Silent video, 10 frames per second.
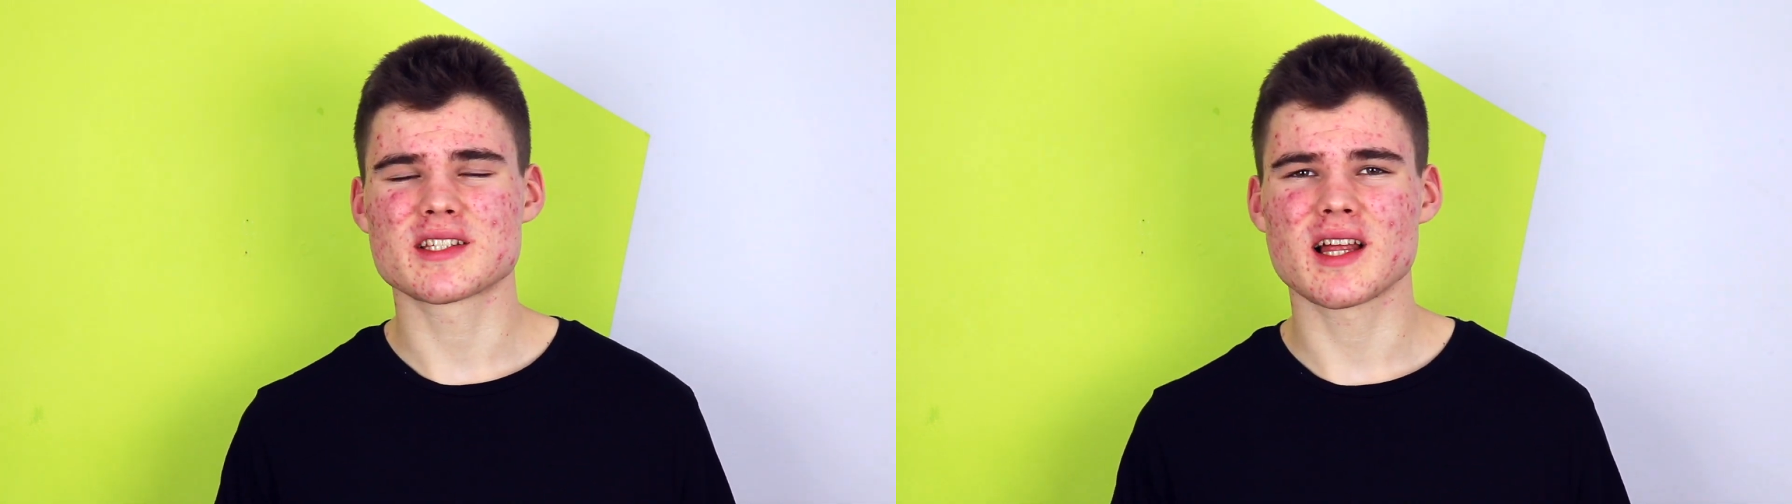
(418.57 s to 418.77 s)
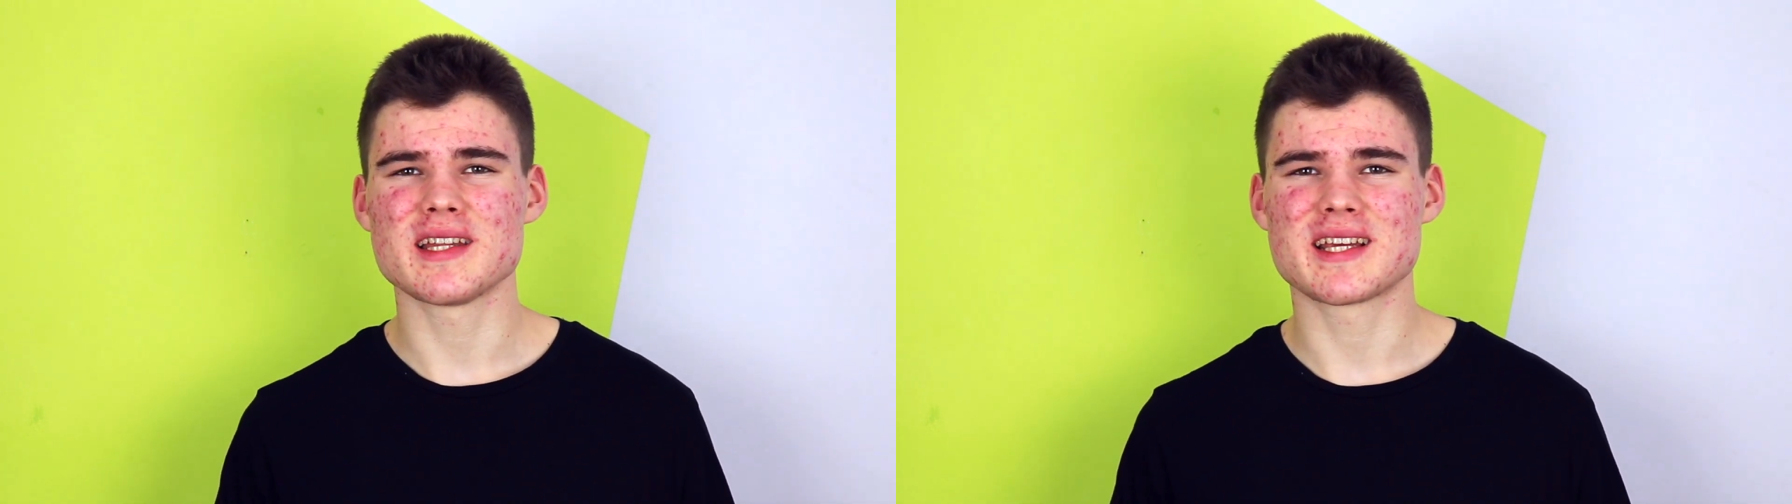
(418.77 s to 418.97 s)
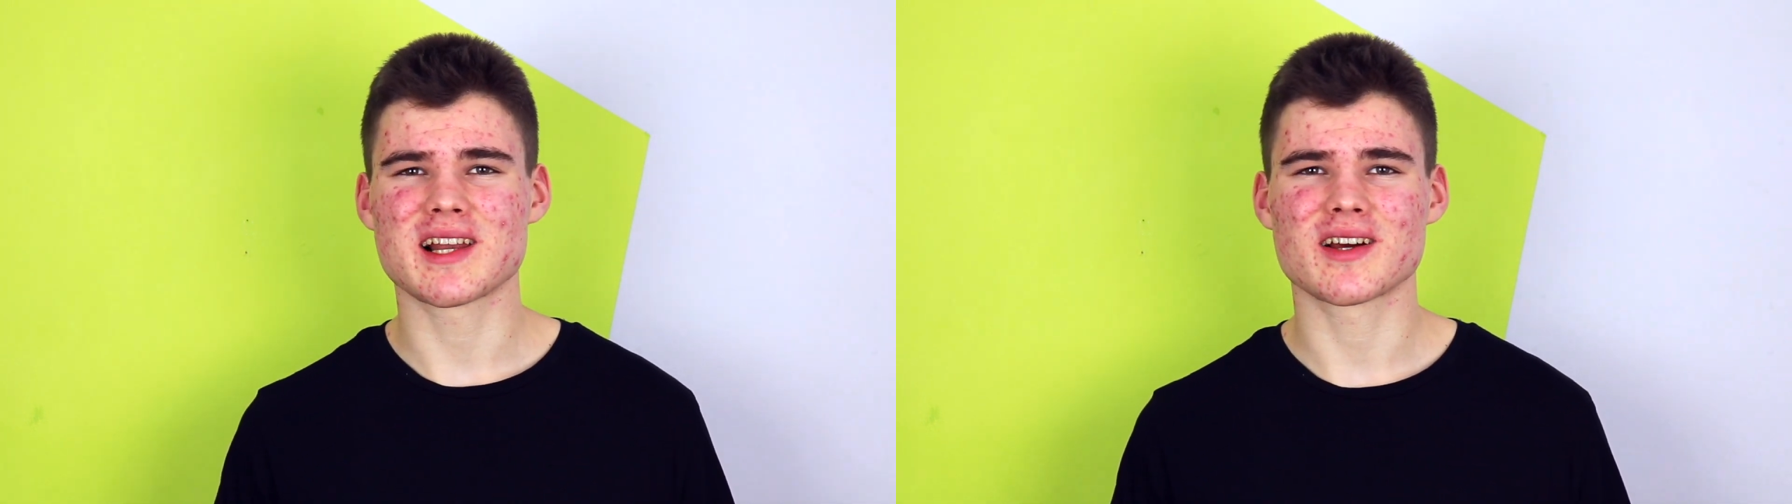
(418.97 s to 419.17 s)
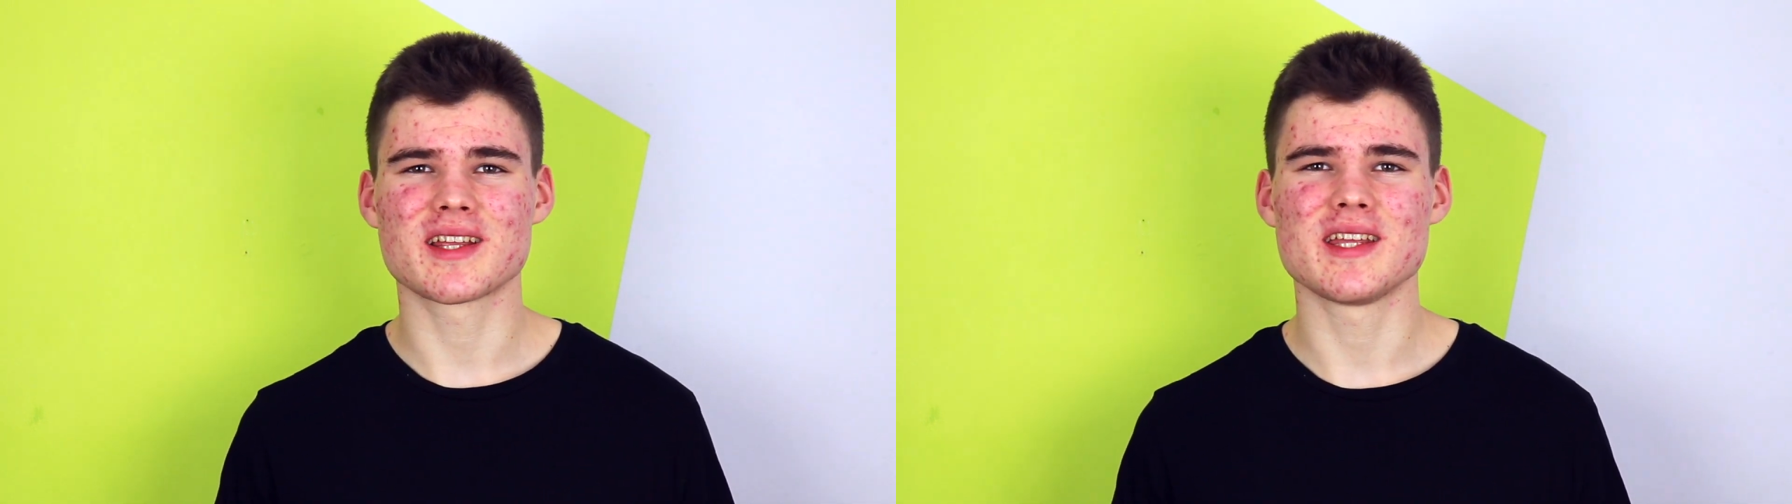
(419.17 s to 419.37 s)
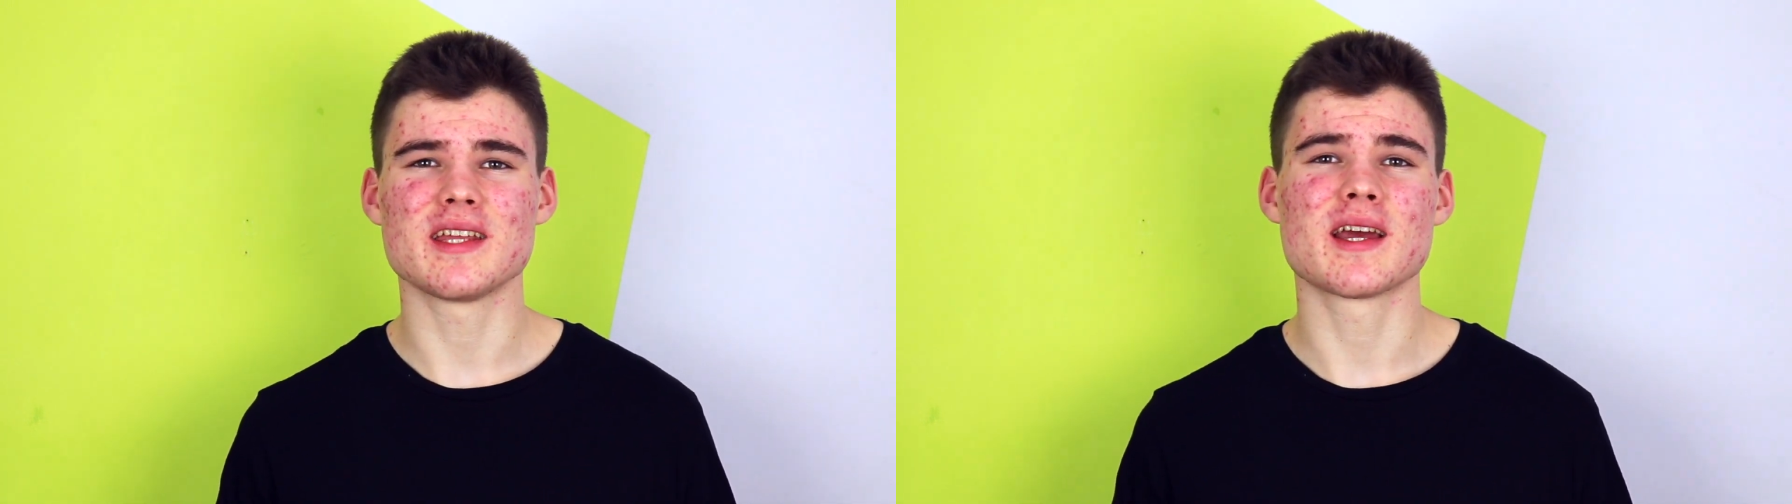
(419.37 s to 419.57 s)
slightly
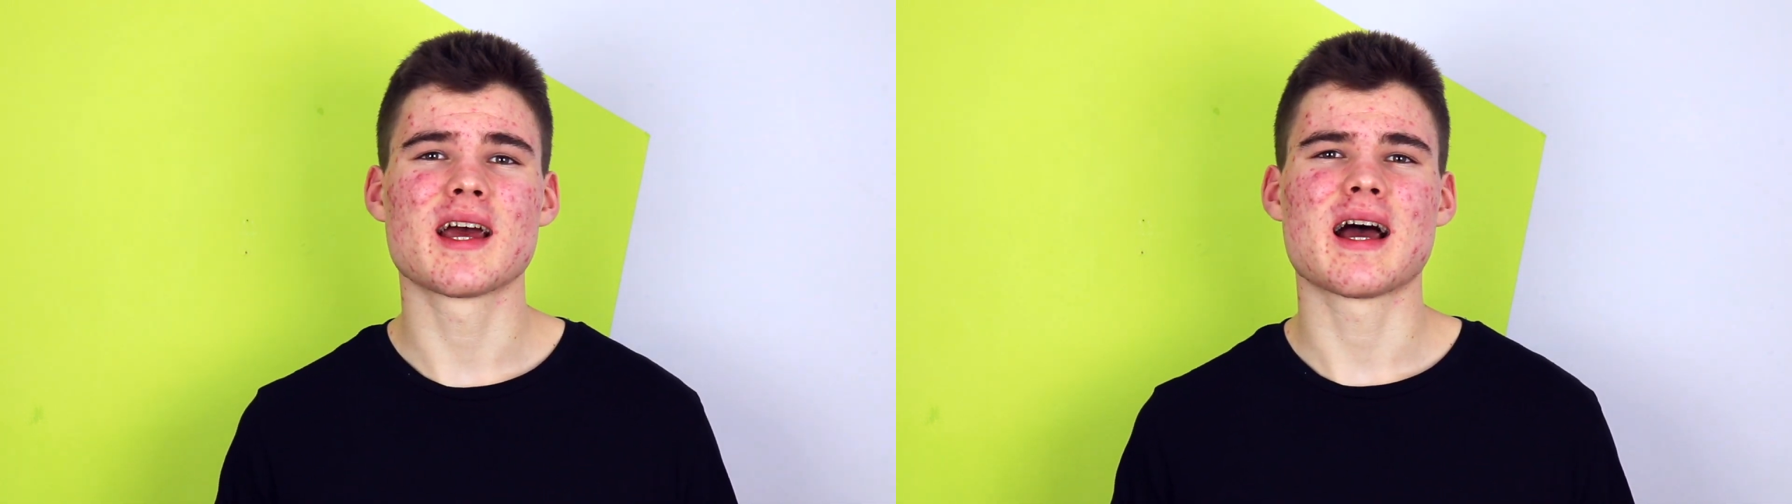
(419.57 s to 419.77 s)
clunky